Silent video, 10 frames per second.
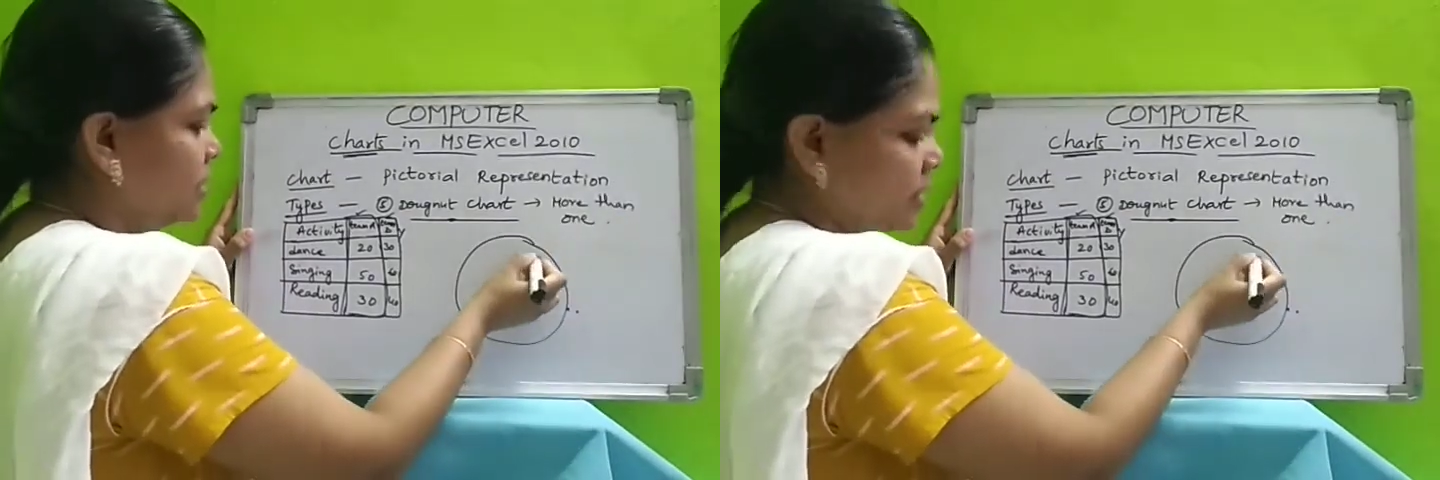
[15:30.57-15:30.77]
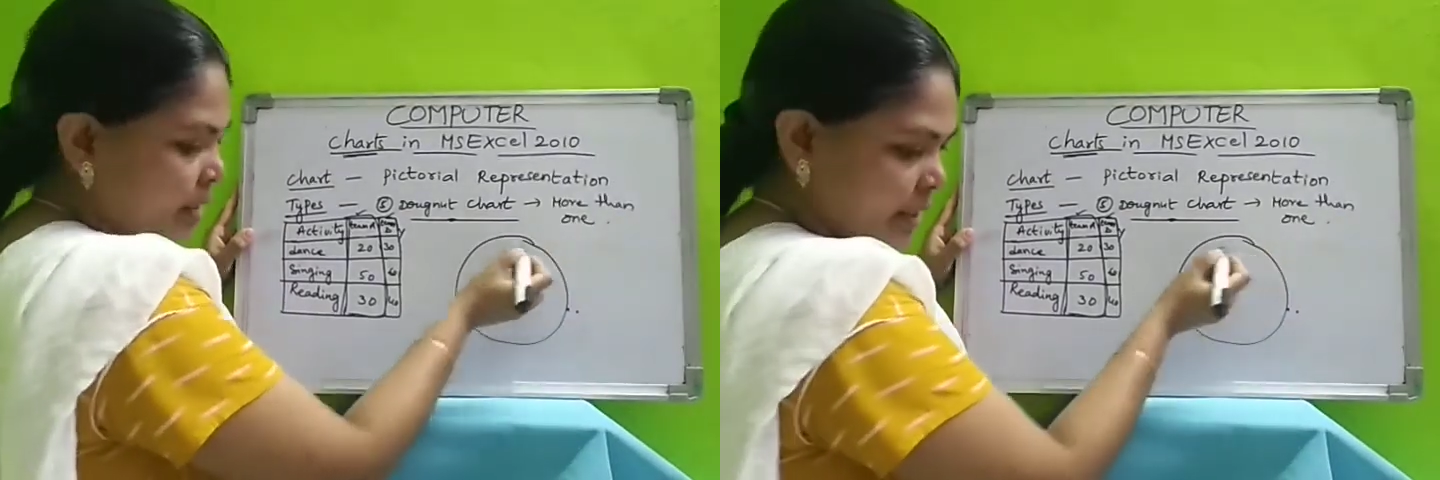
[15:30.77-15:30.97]

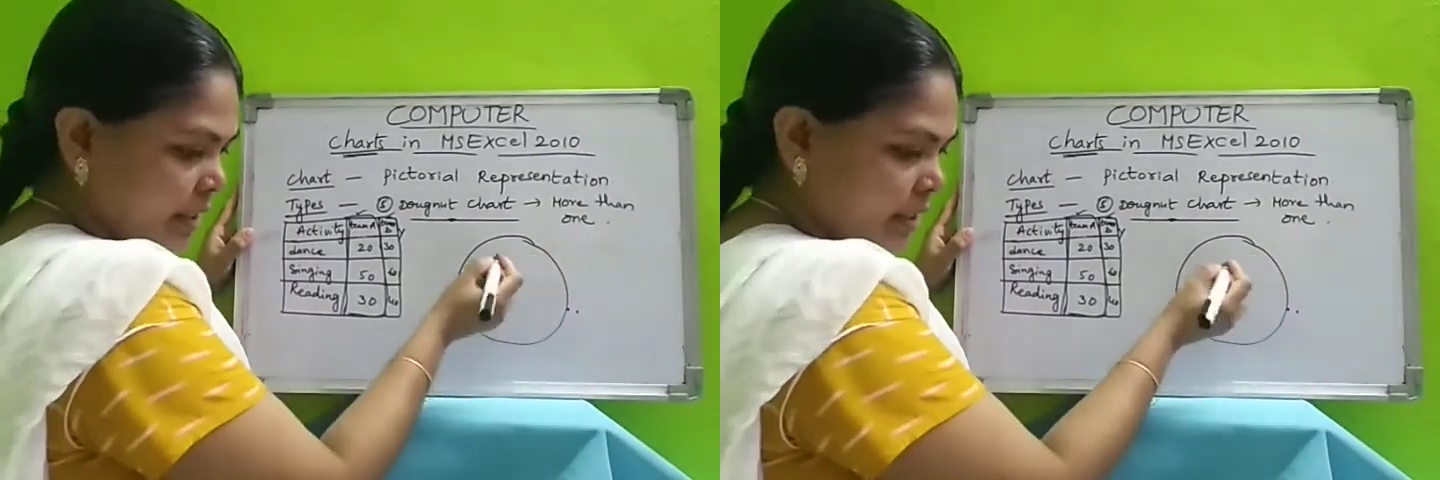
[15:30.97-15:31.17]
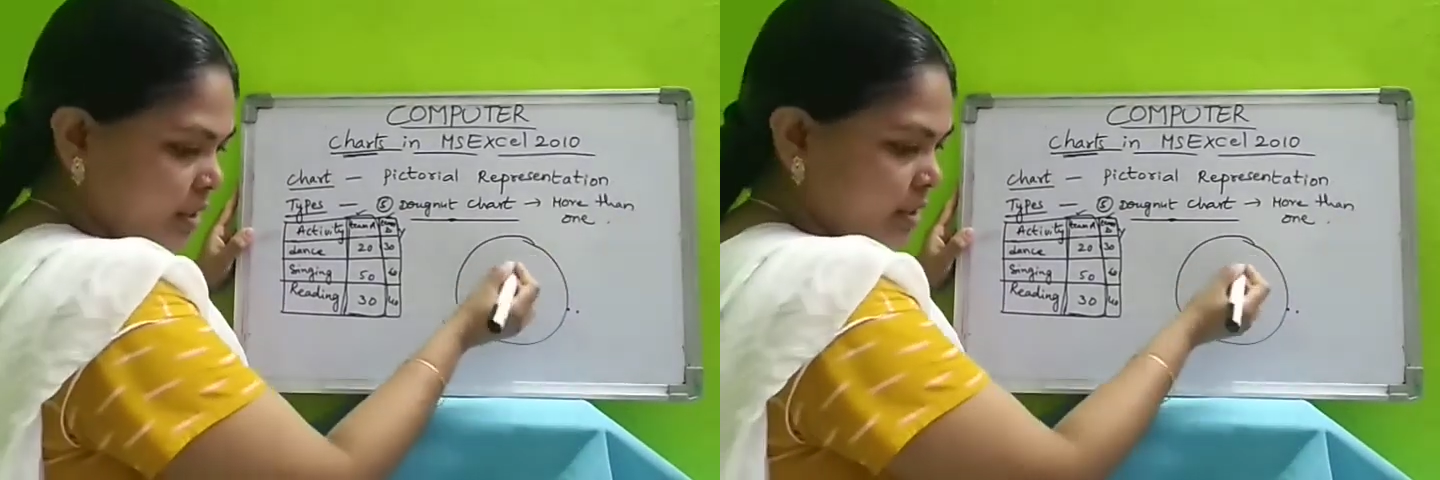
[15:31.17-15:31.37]
and
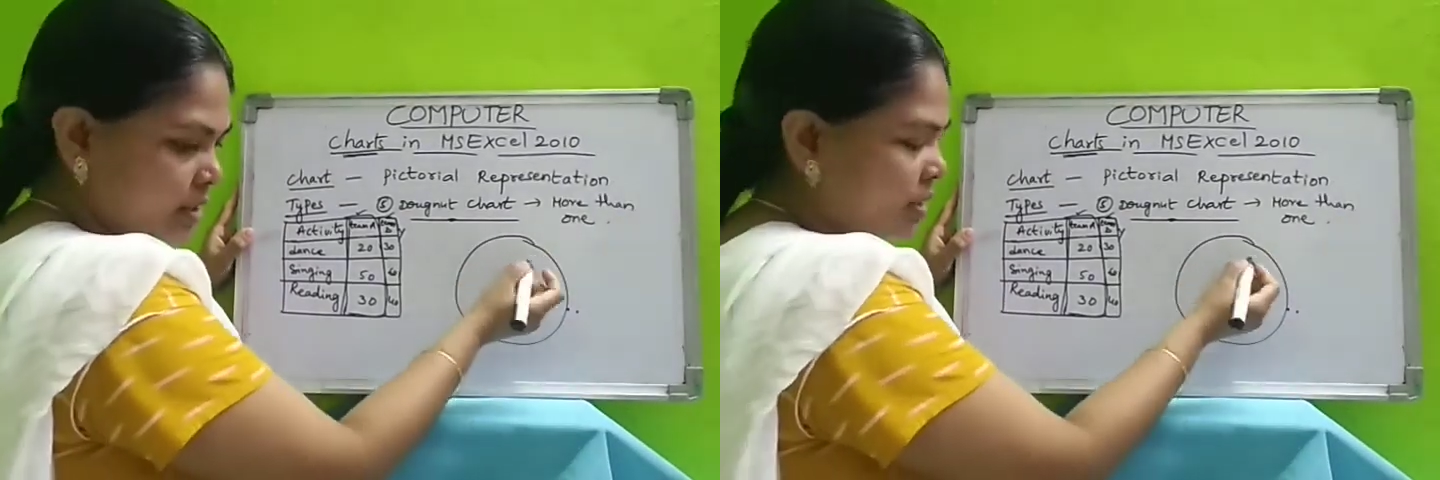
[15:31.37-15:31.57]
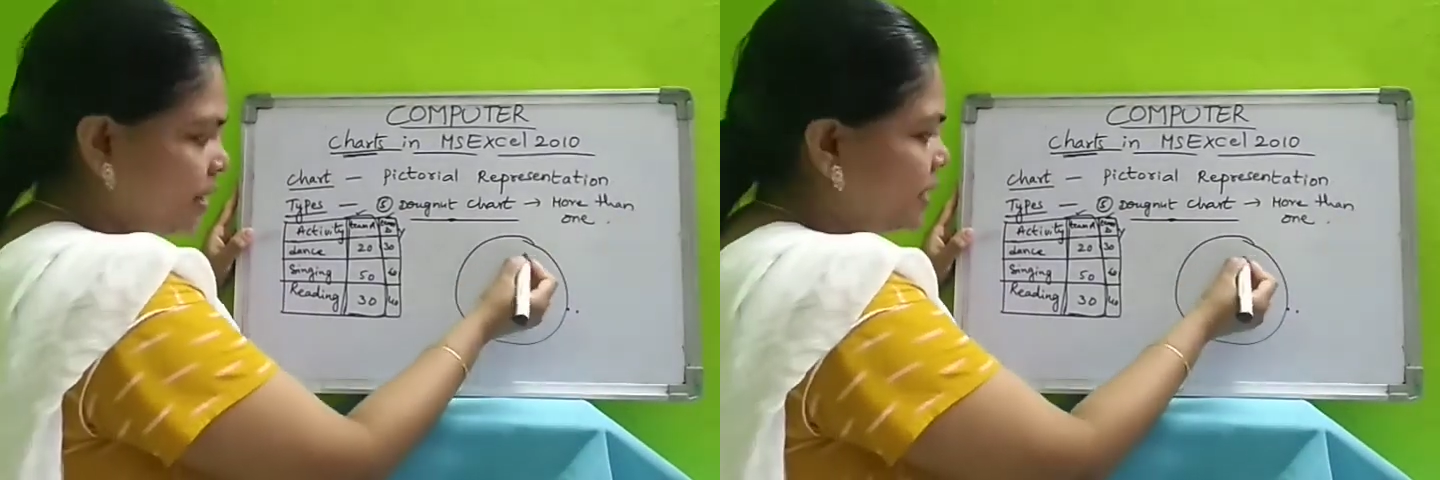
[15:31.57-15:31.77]
again
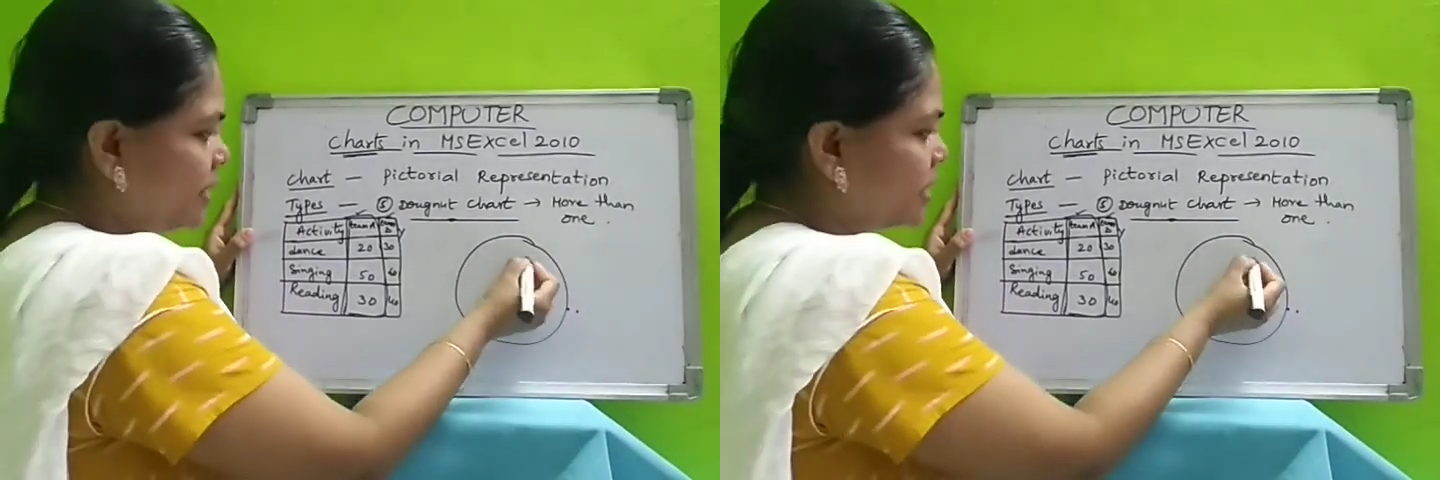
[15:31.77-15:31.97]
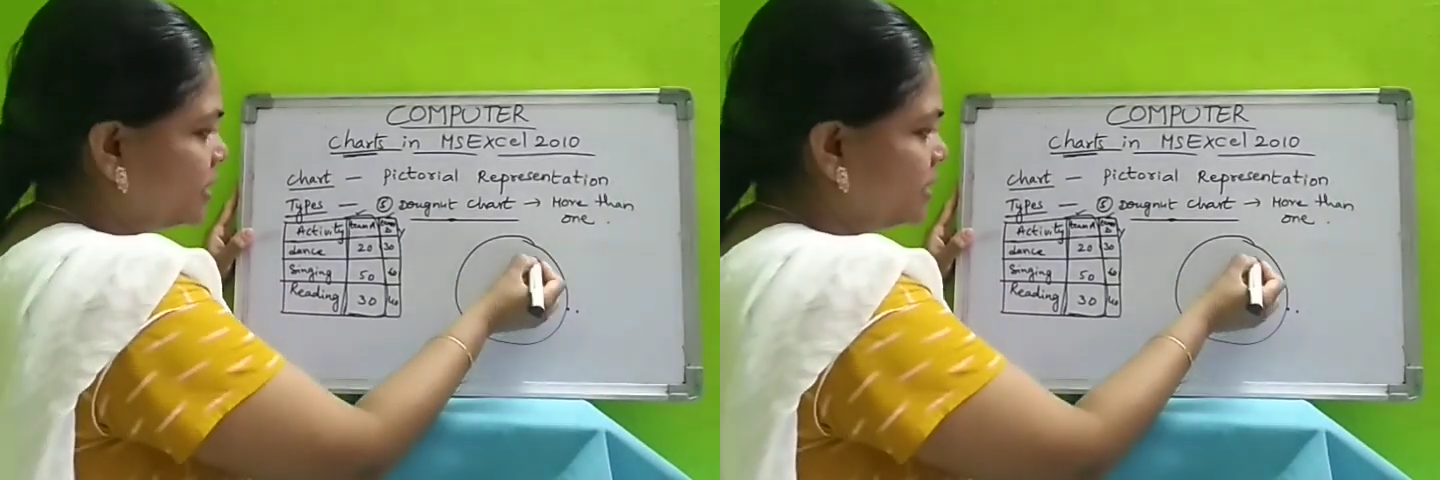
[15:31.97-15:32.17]
inside
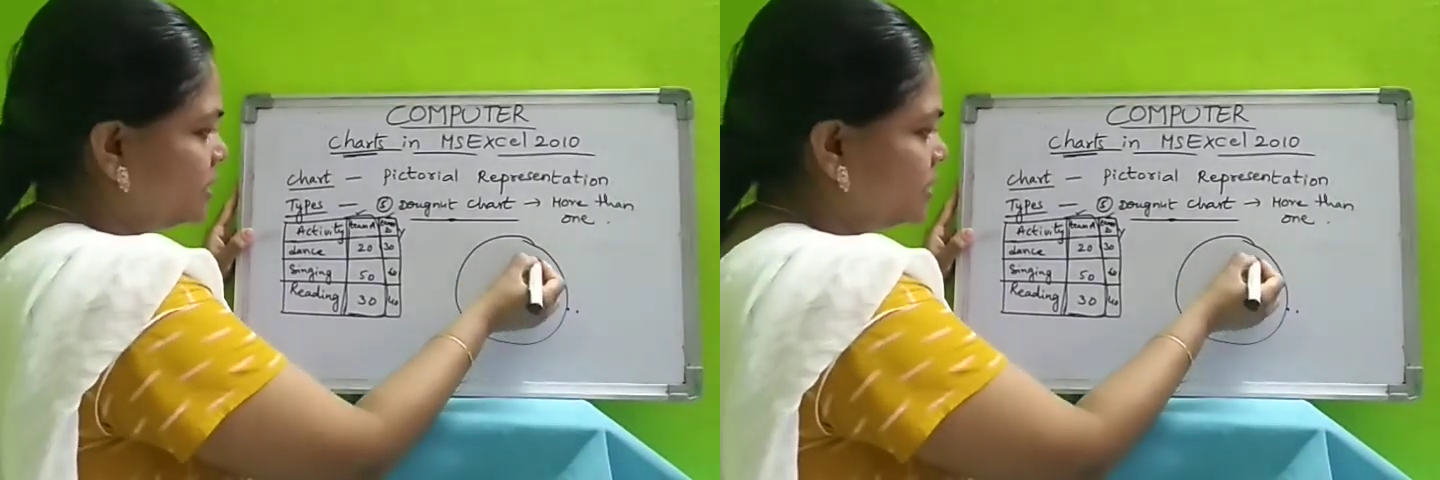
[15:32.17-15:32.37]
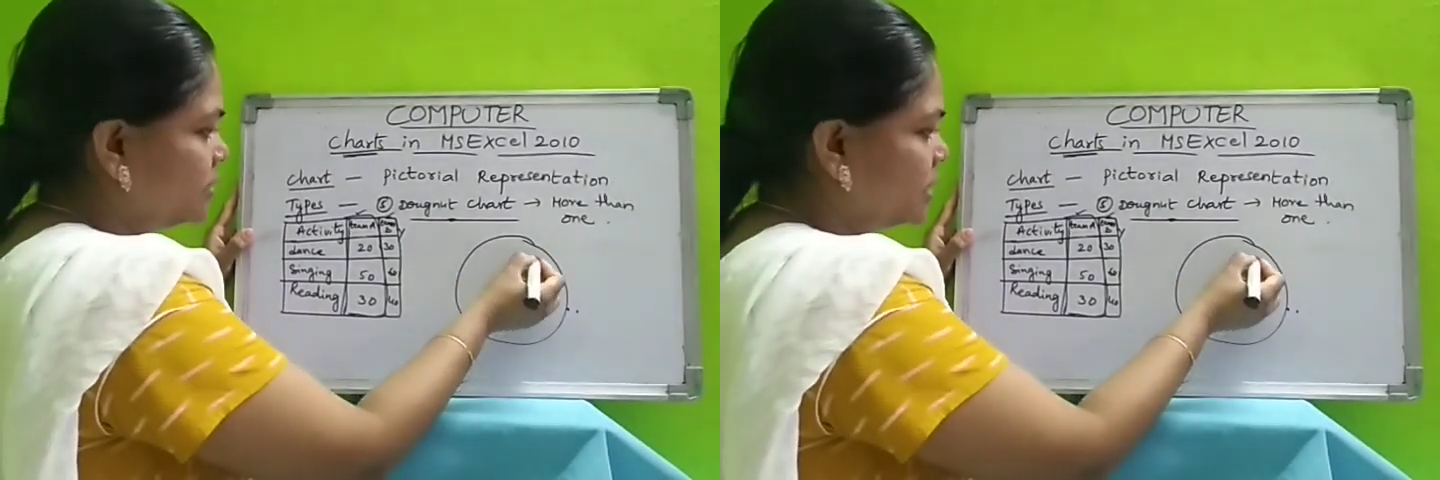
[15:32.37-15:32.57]

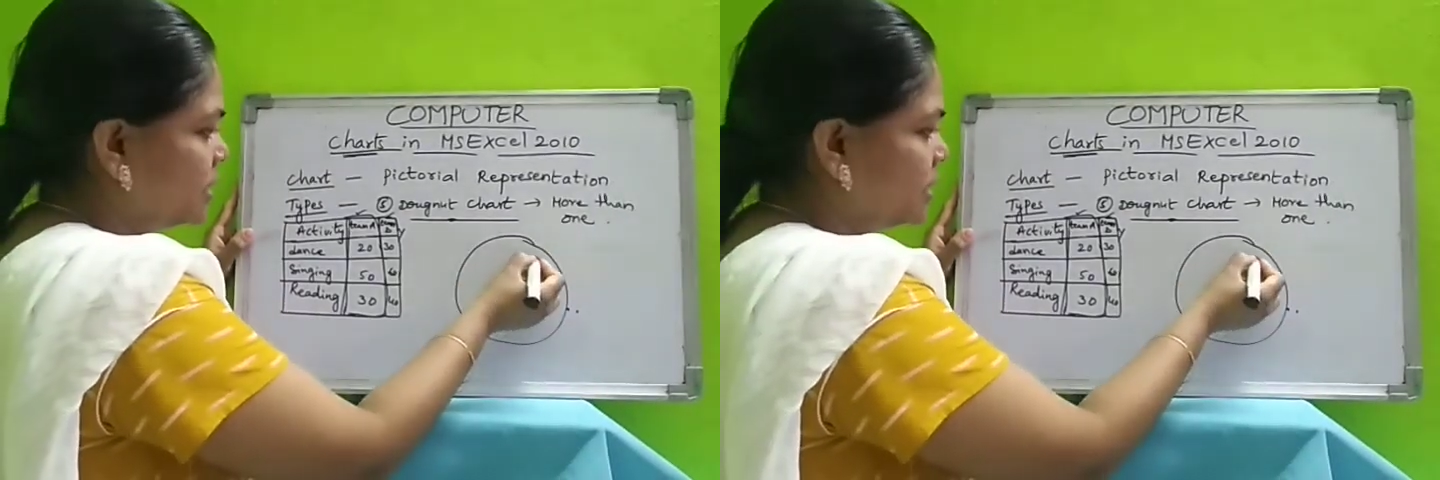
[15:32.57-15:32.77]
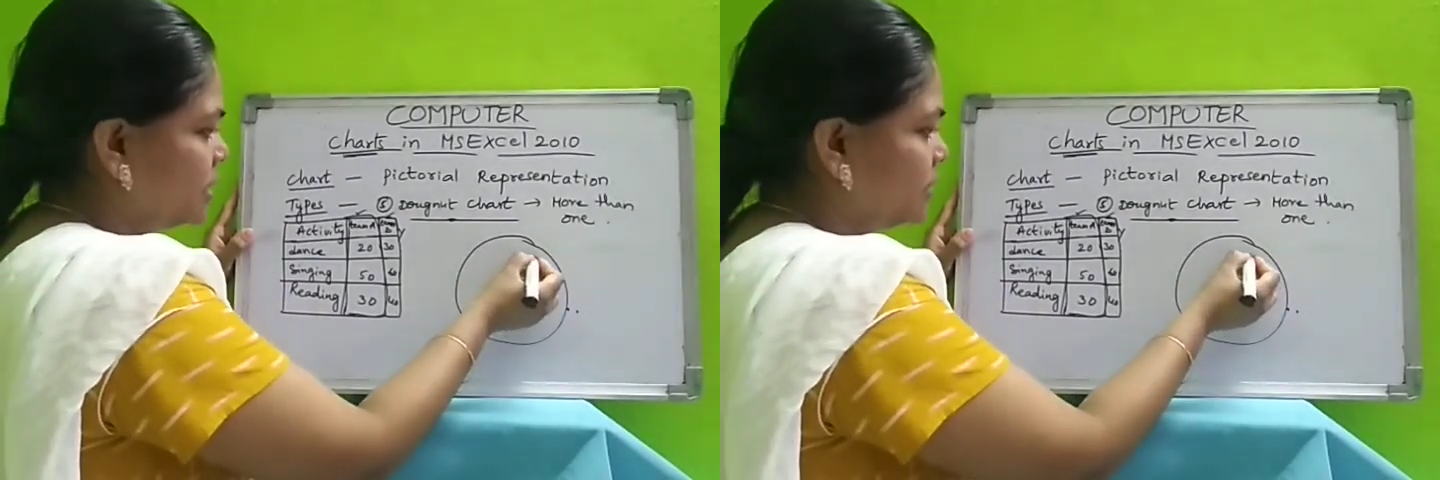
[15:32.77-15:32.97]
another
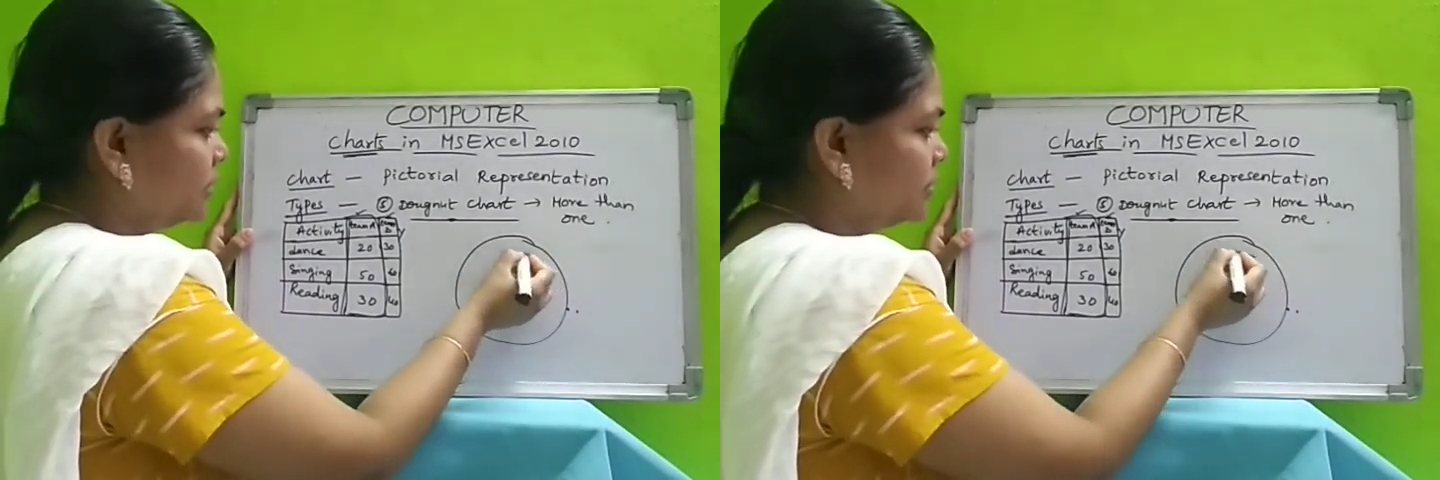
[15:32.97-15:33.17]
circle.